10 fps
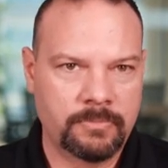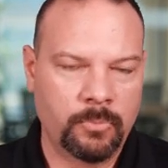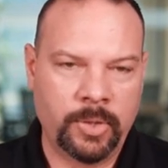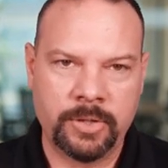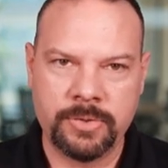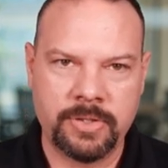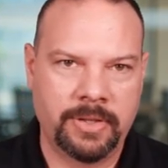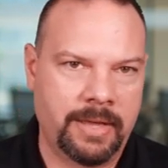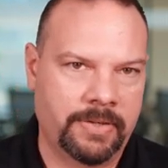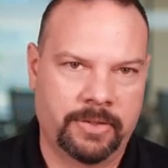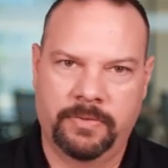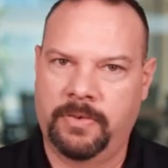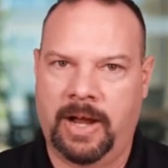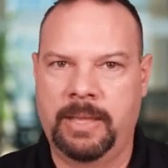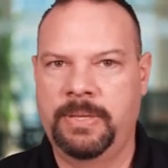Windows 11 or
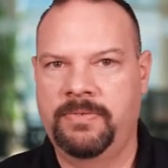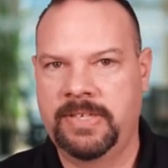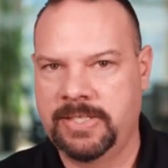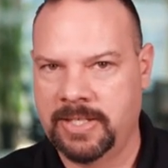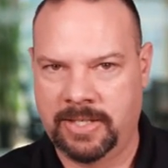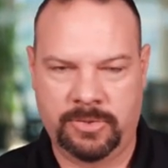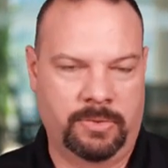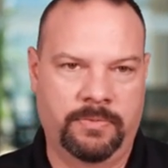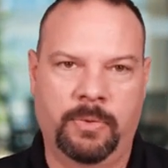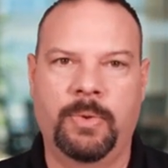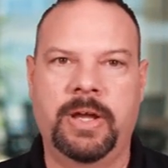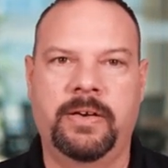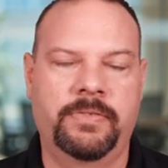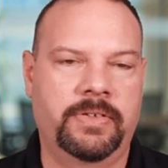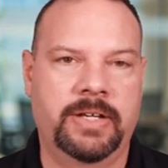for IPv6 or for
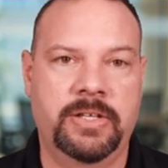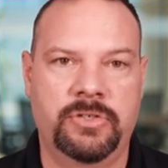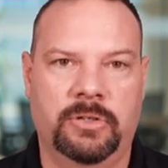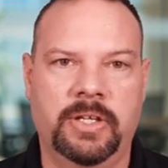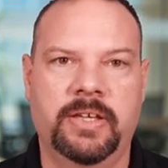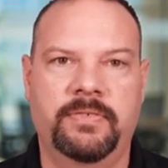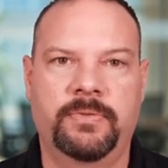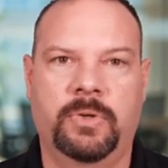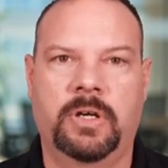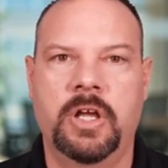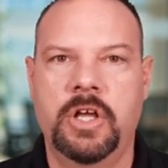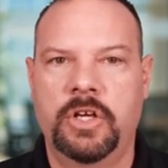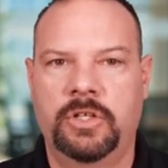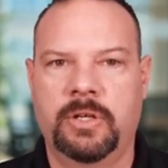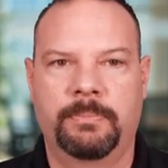whatever it is you're looking for.
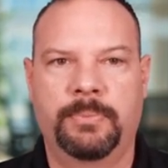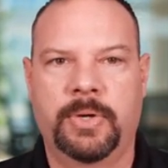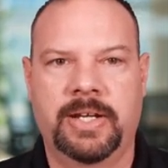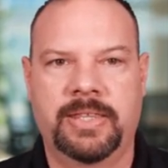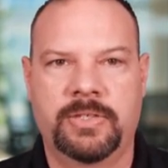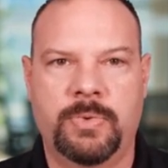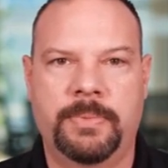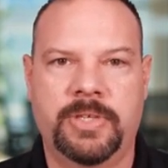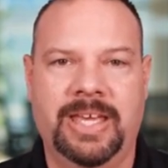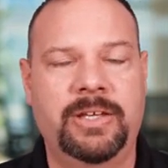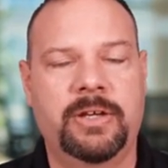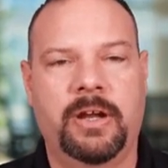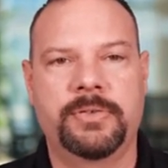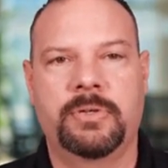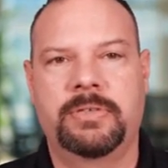You can put it in this website. You can
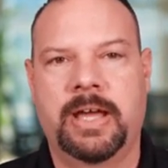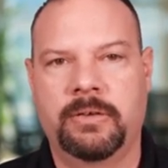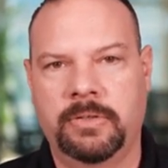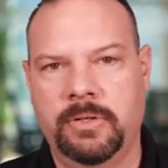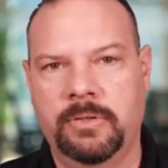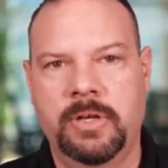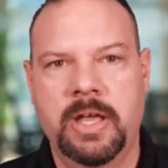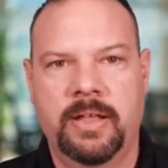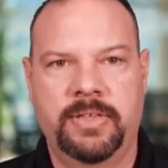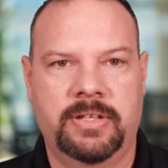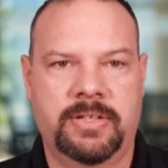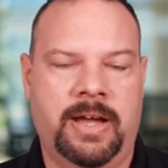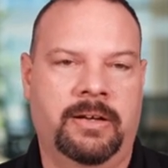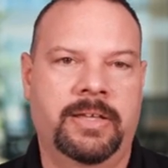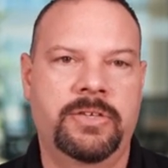also download the
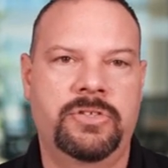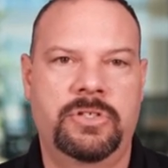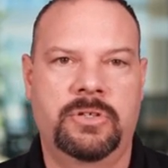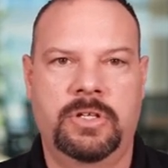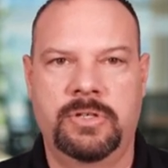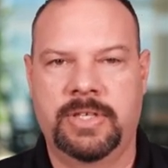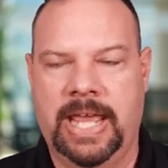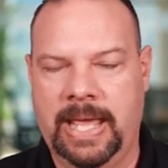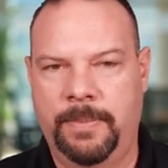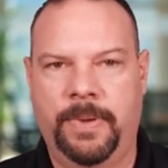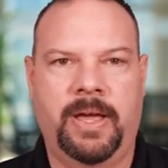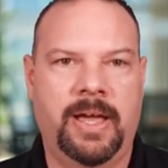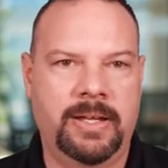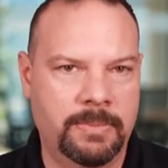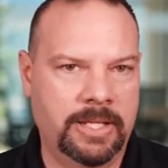entire list. You can use an
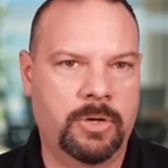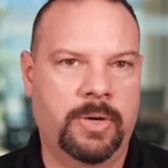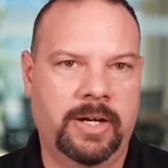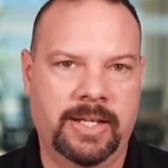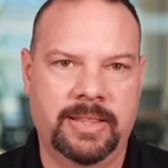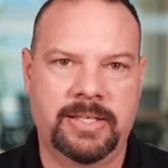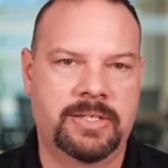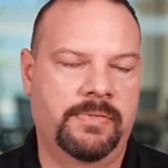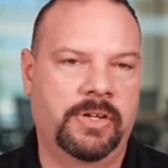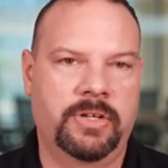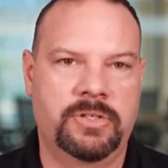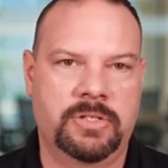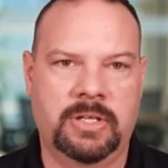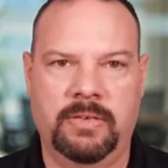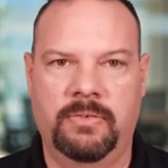API to be querying this if you're
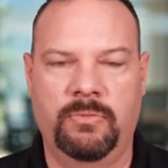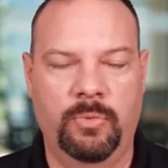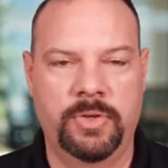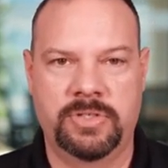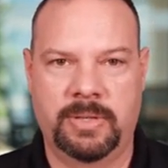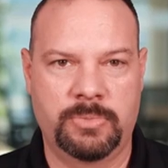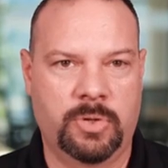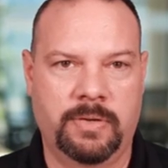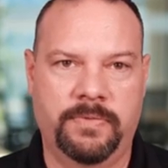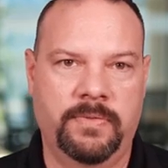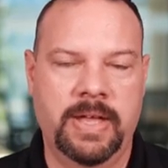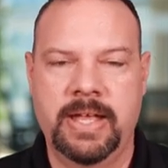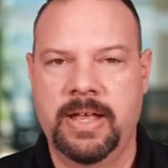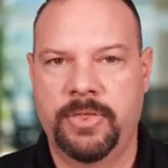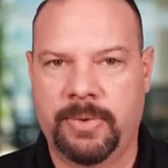using it with some sort of
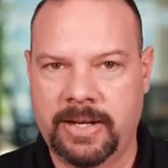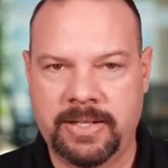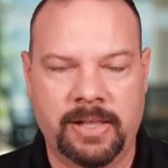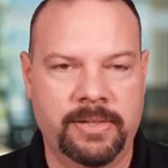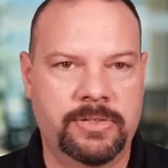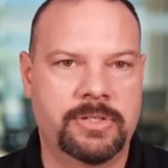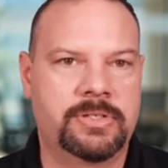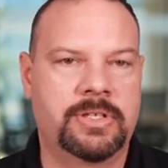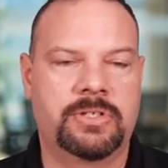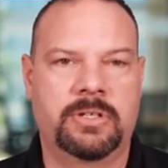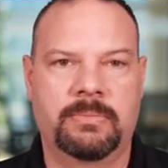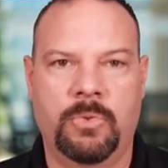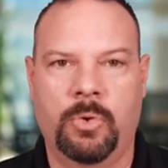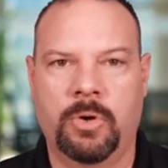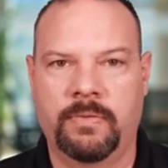threat intelligence system
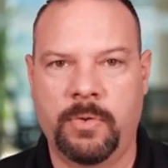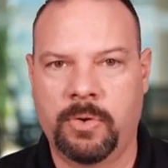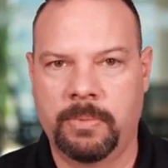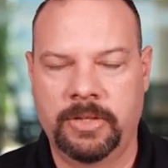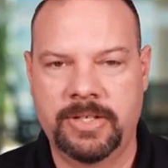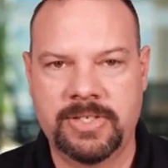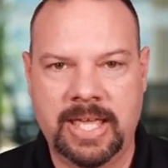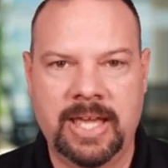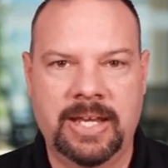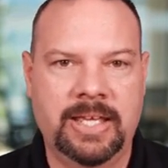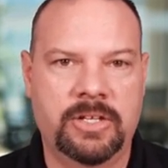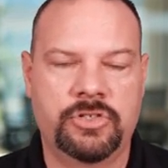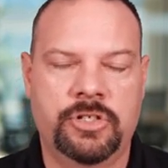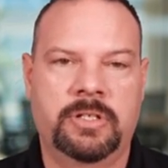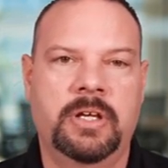or vulnerability scanning
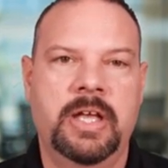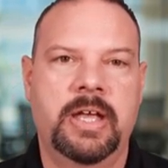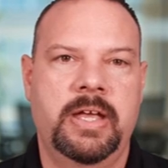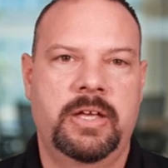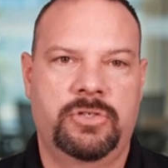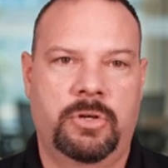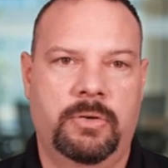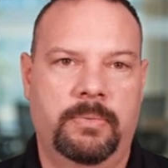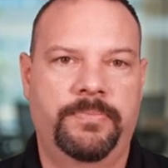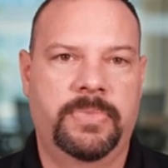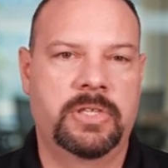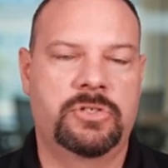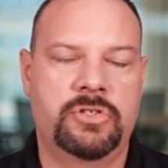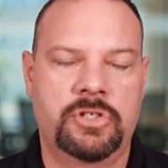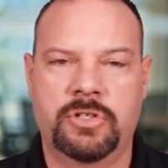engine. So
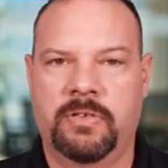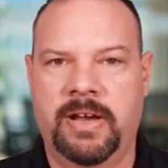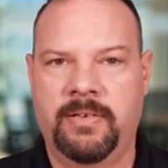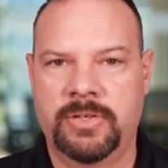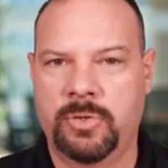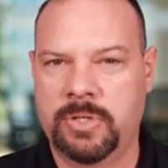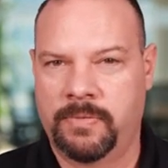this is just a great resource.